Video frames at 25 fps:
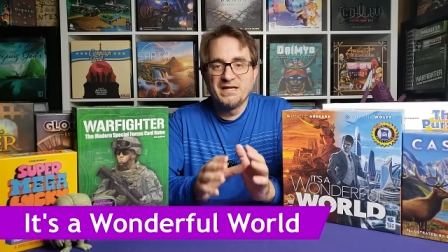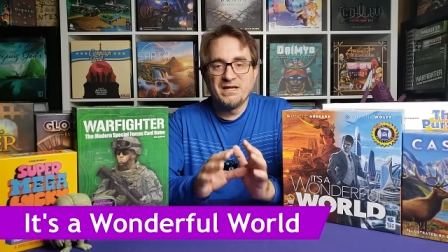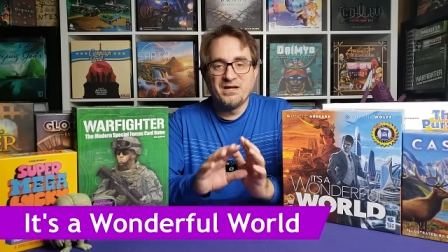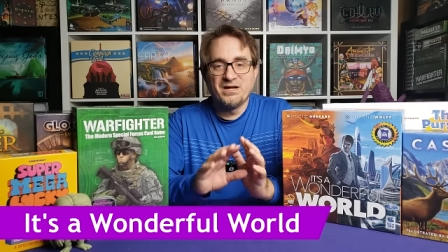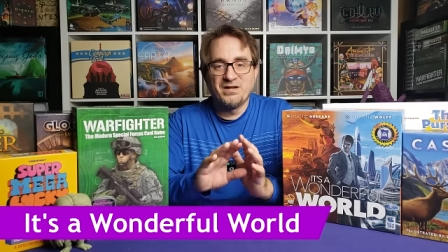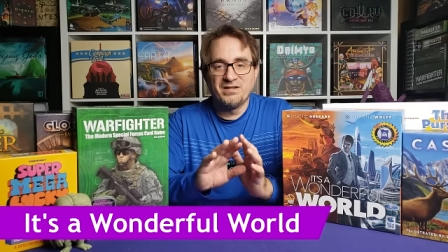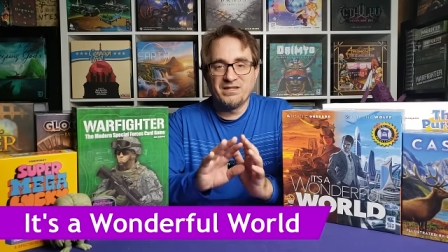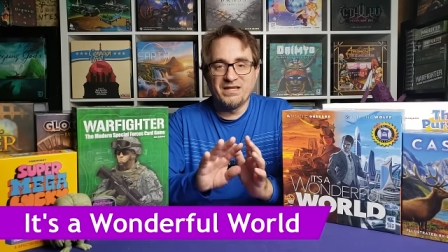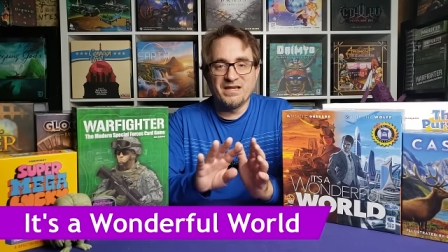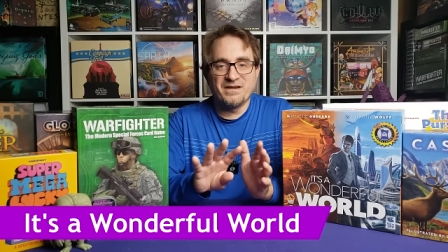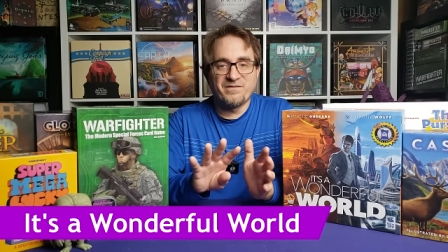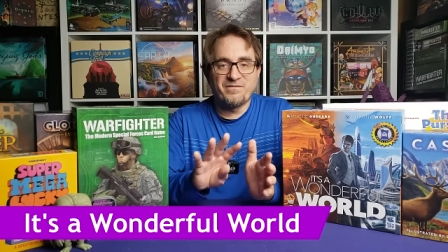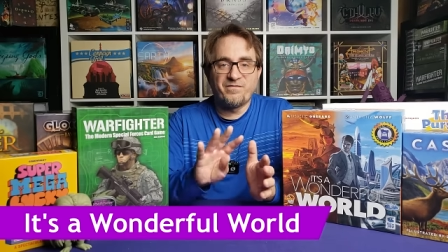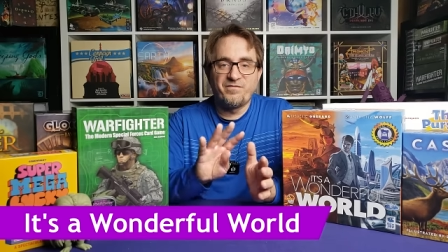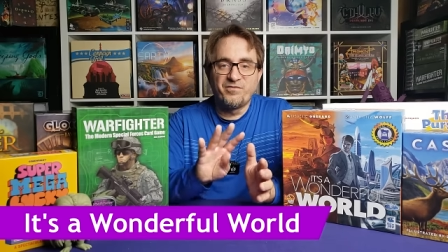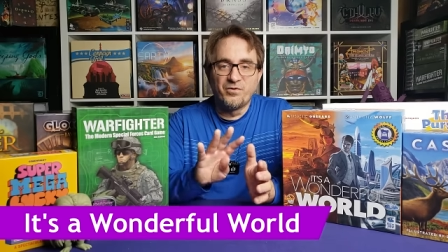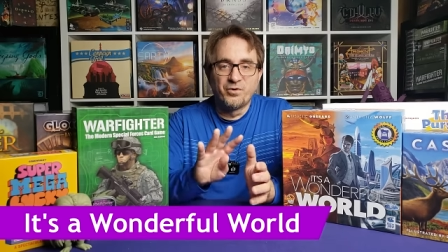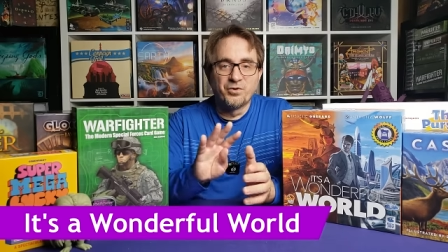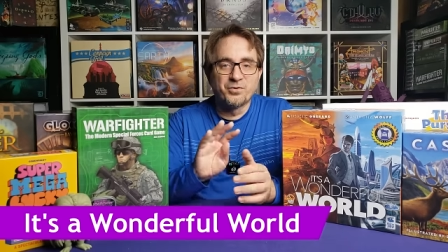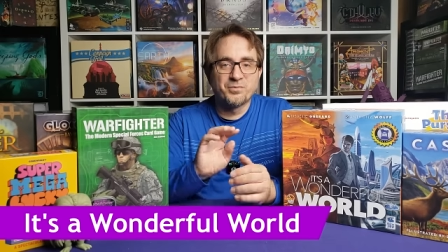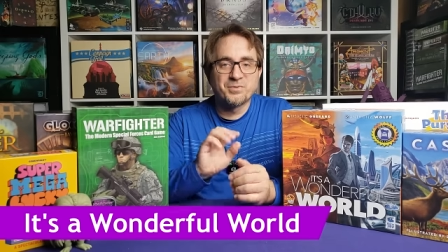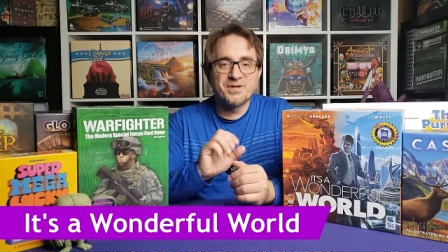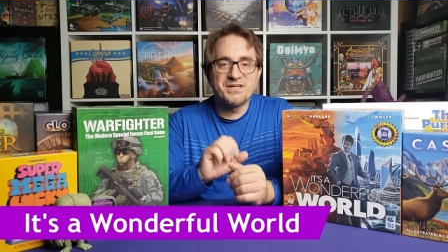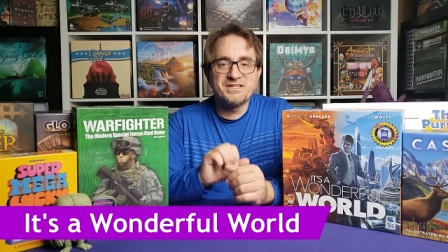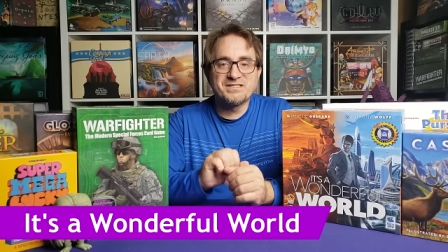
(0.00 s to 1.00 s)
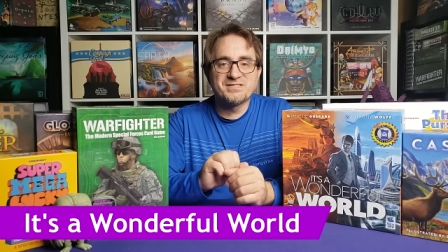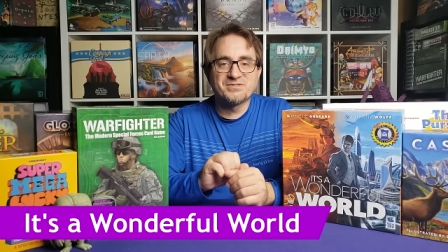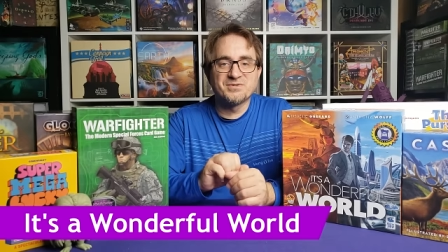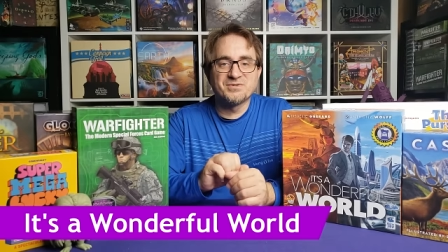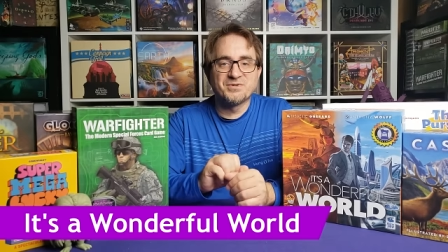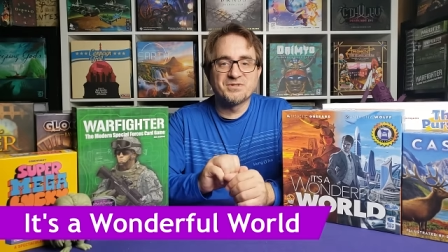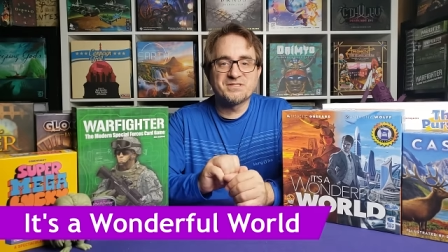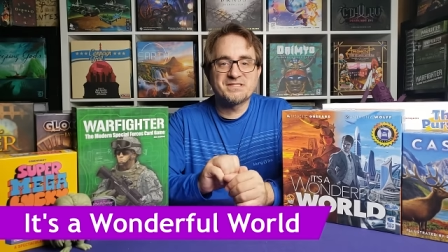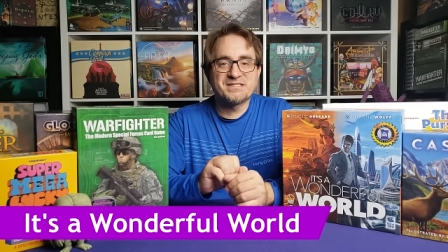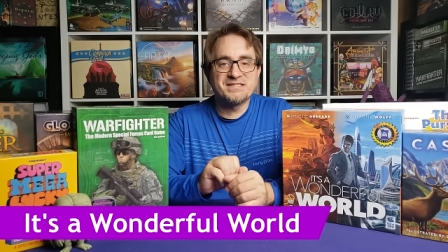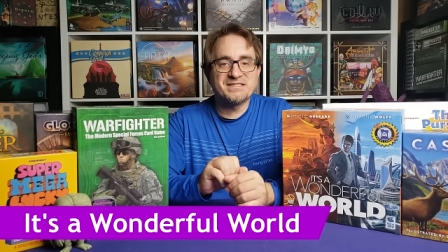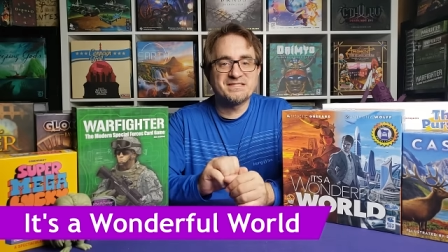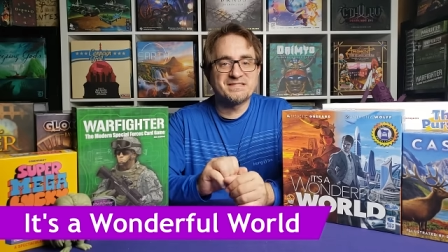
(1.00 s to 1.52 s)
uh, like four
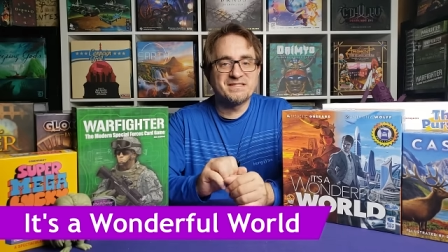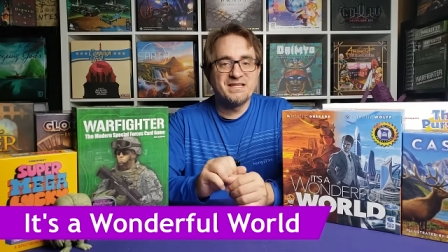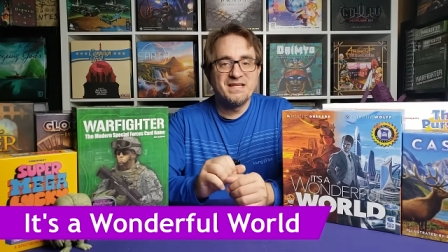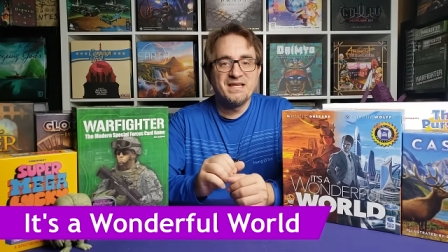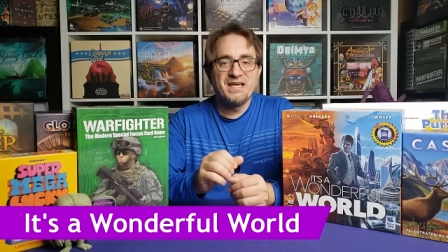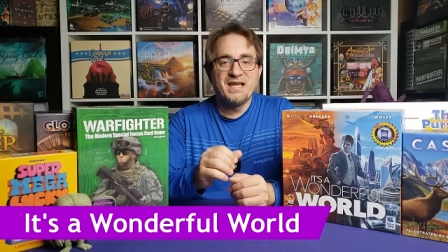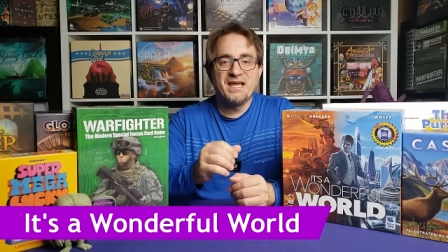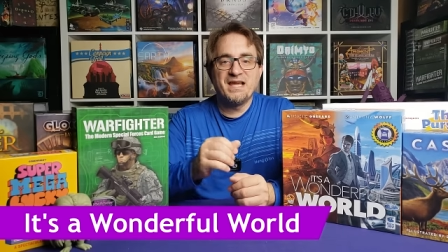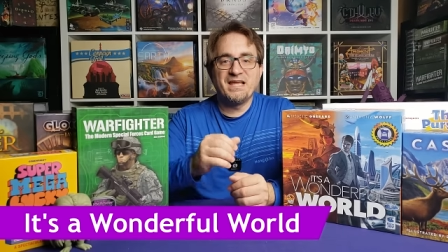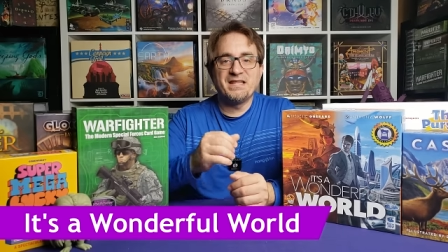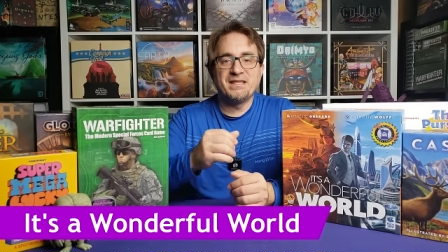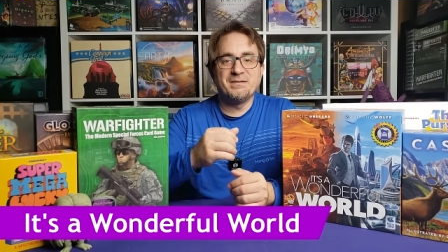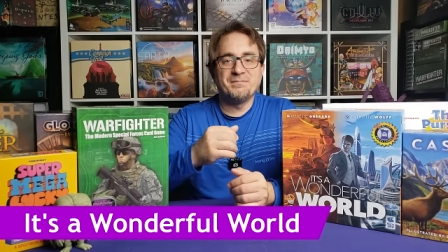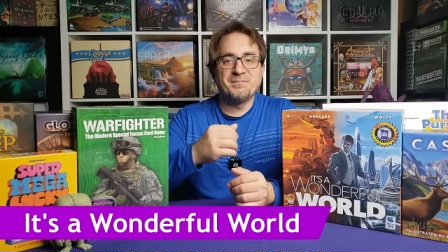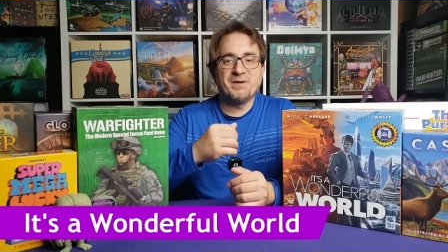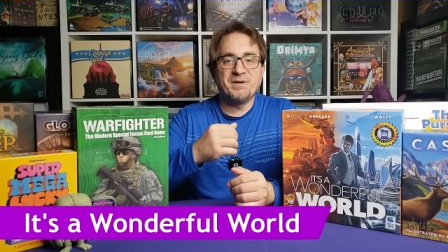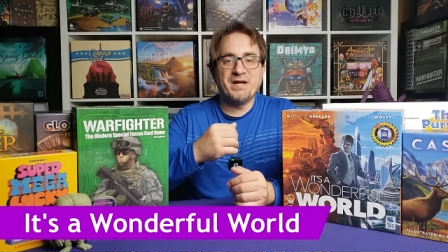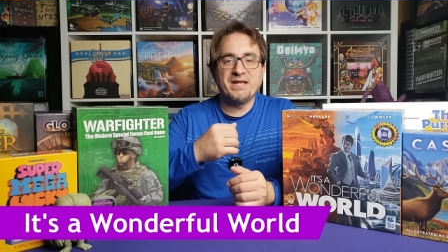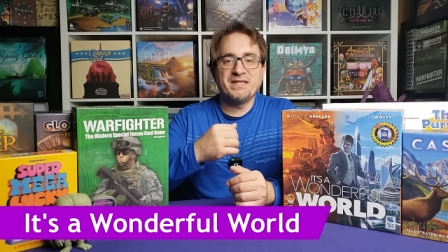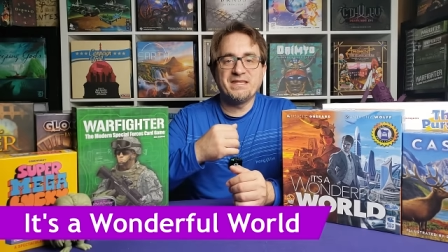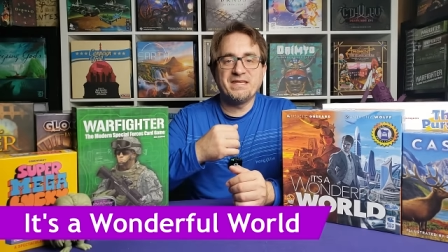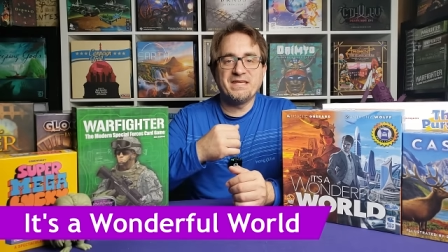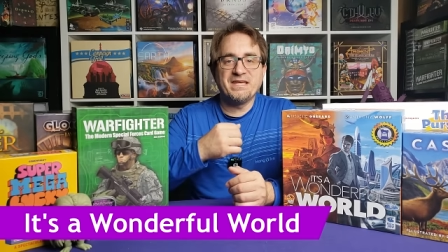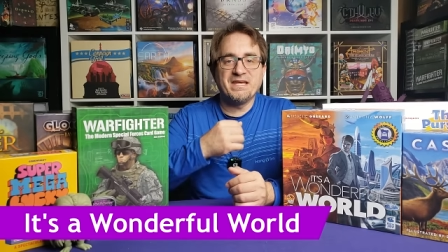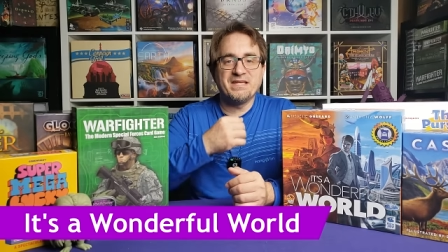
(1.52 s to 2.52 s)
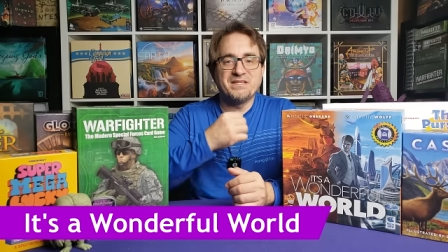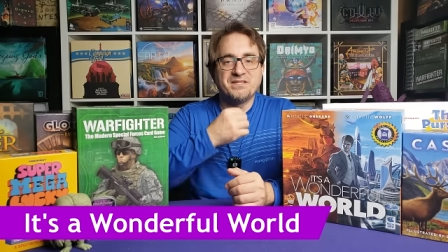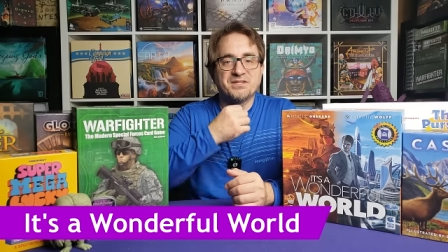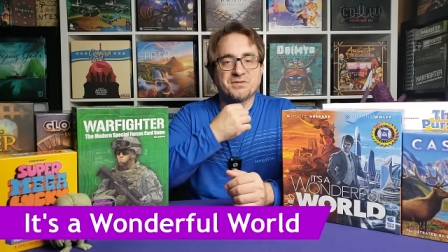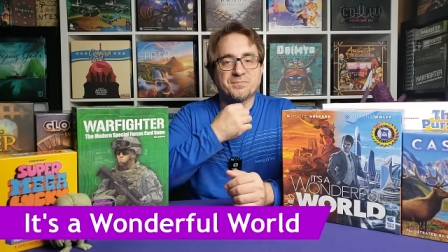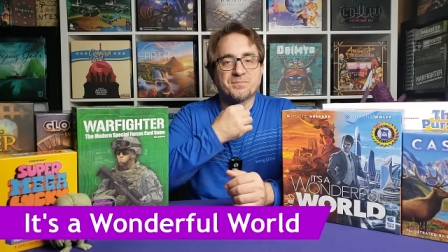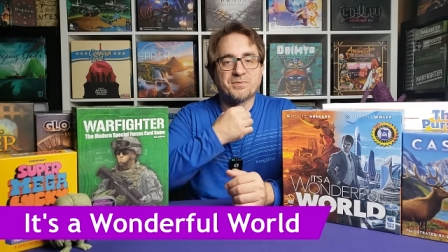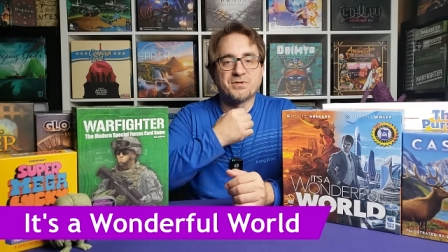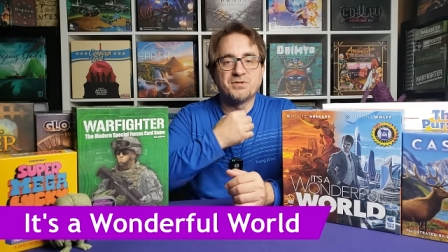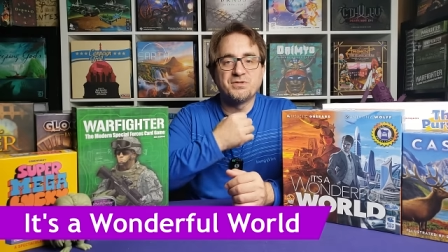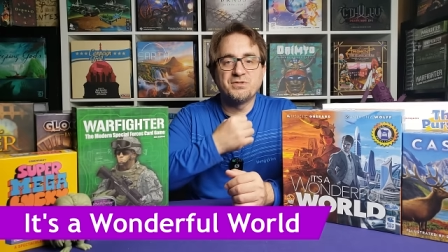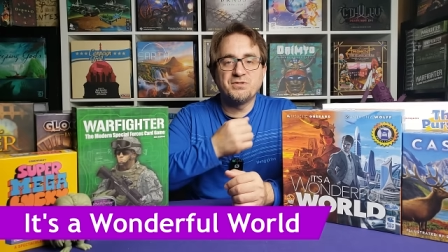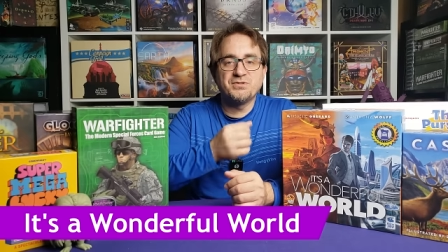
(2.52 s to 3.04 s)
resources and then by the end you're
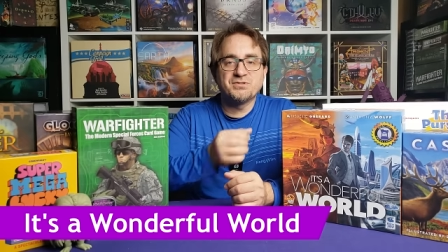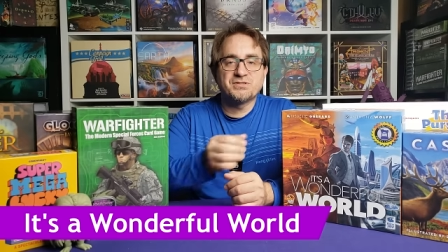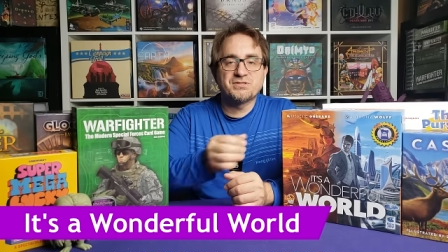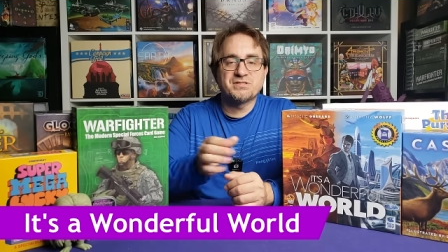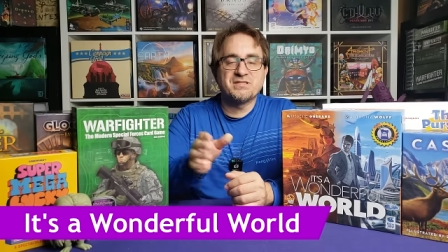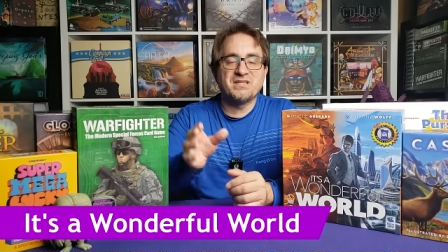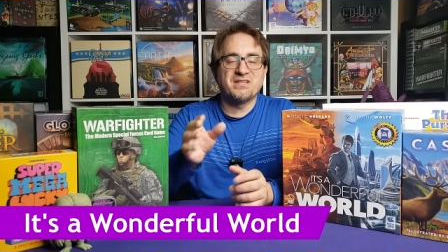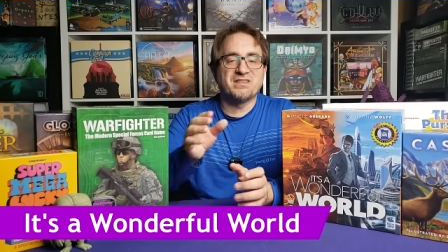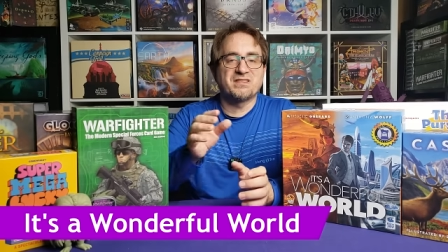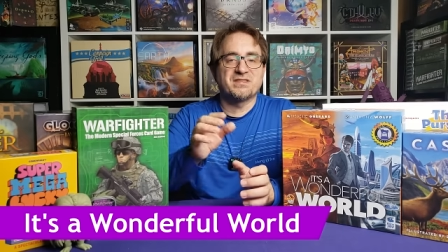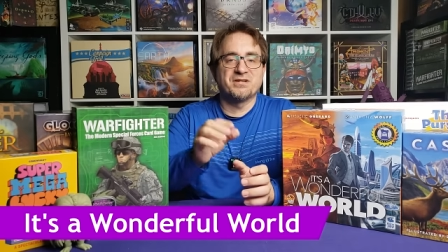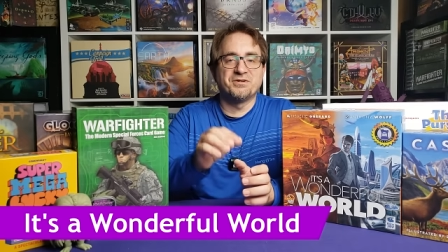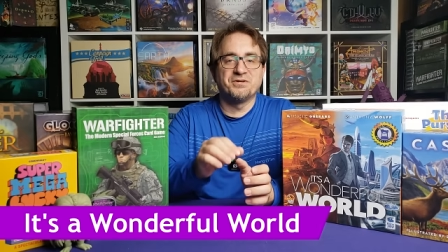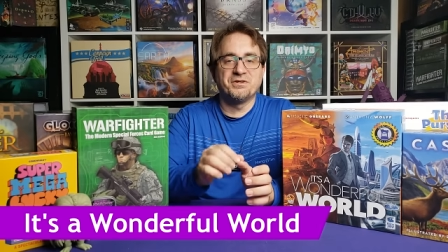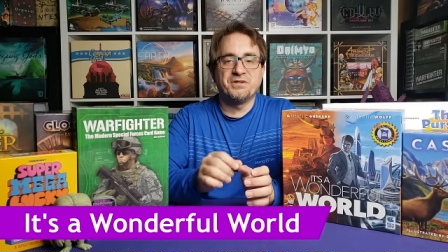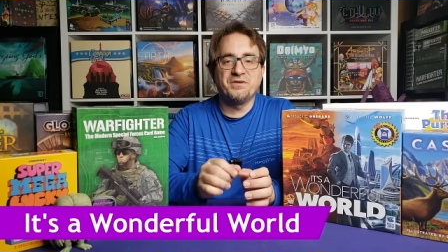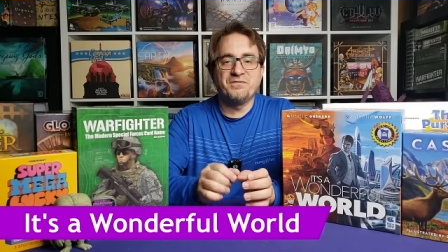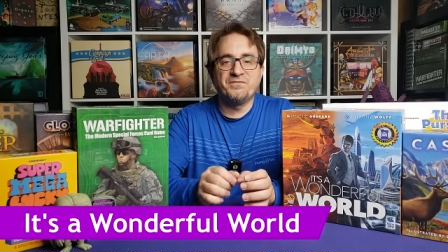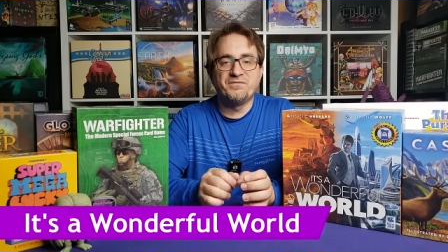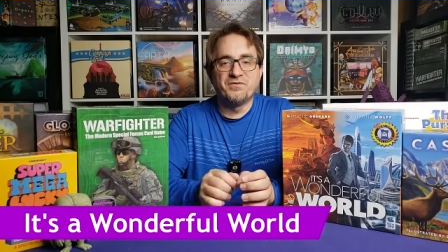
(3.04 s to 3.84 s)
producing 30,